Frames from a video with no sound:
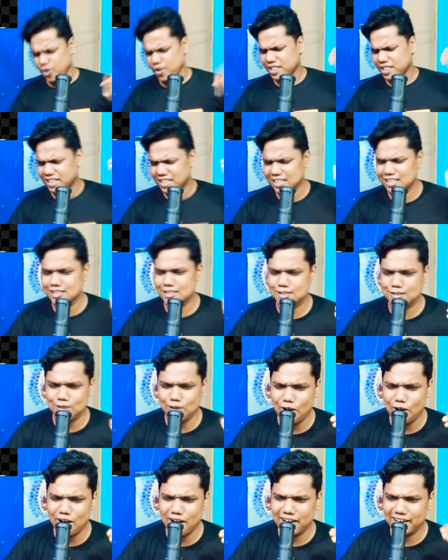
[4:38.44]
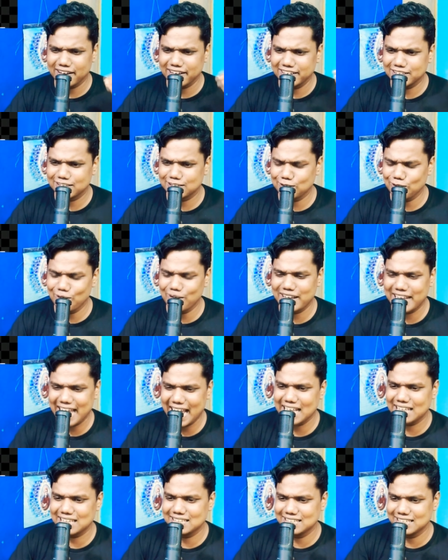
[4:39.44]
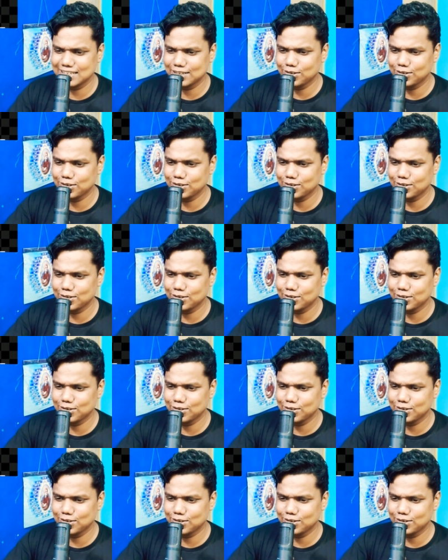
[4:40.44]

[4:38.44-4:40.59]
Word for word: This song is so catchy.